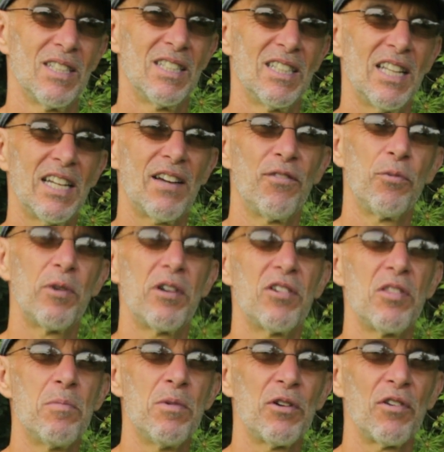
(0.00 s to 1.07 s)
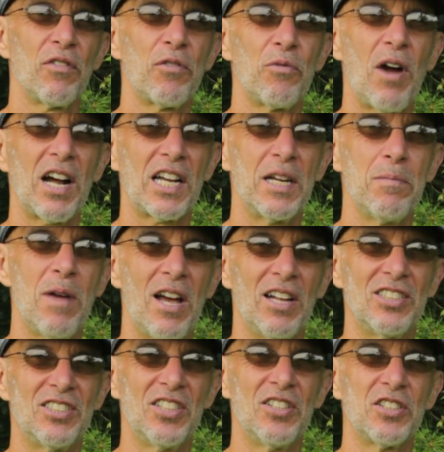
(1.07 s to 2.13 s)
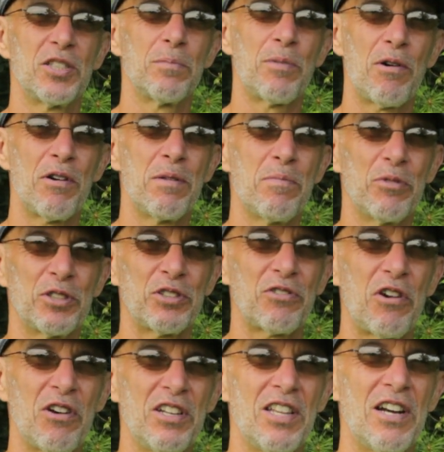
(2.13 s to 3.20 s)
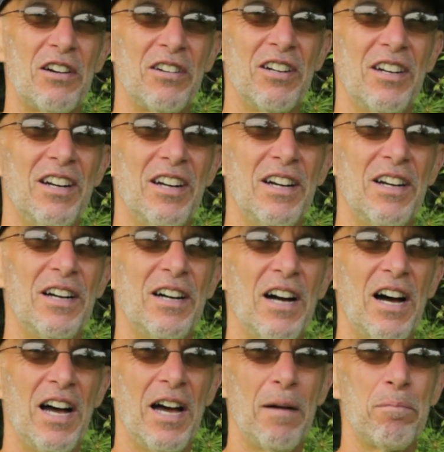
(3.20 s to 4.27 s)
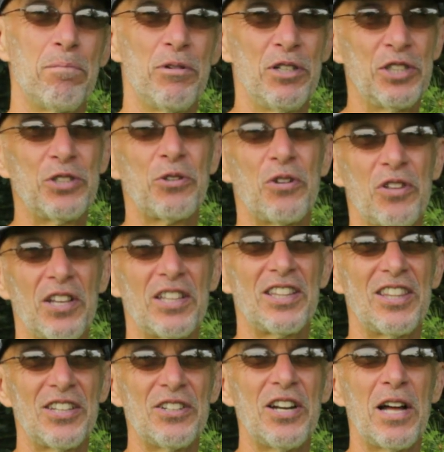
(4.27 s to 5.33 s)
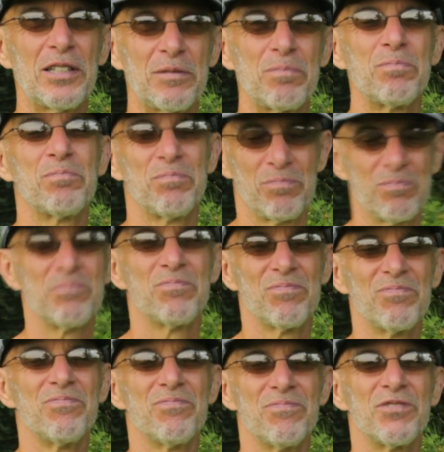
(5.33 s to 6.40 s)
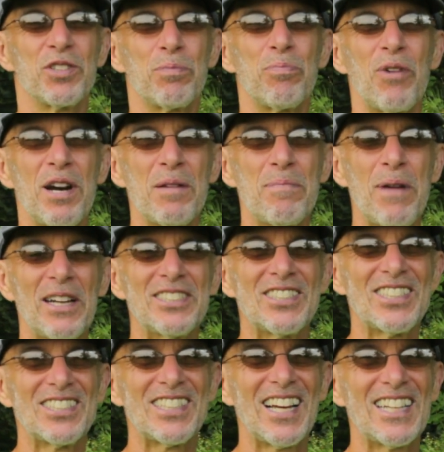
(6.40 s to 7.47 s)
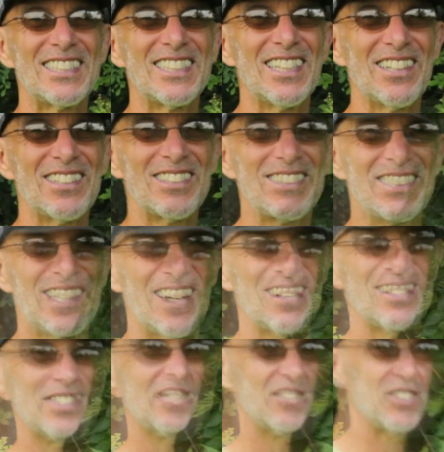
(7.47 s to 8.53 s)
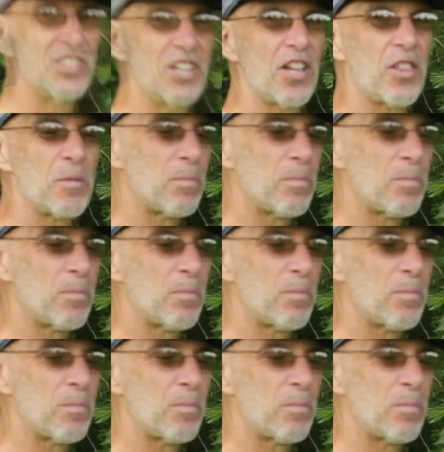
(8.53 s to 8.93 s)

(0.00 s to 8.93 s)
Like if we're in the middle of the Rocky Mountains and there's a berry bush growing there, I'm pretty sure that they're not spraying pesticides there. So here's another